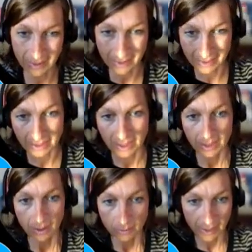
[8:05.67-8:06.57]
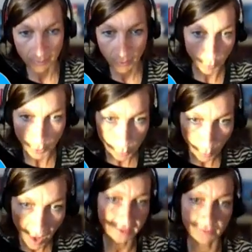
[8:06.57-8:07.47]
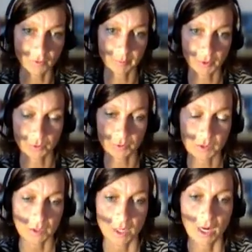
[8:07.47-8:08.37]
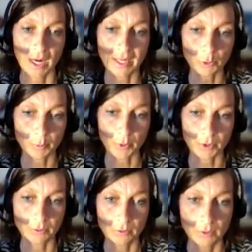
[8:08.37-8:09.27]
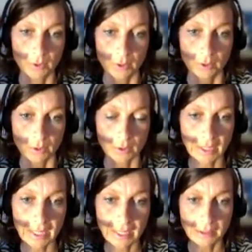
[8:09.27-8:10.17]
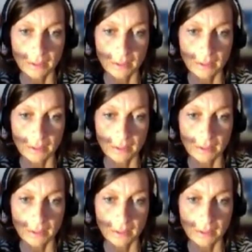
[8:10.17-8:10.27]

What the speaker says: there's like 1.1 will produce an output. Okay,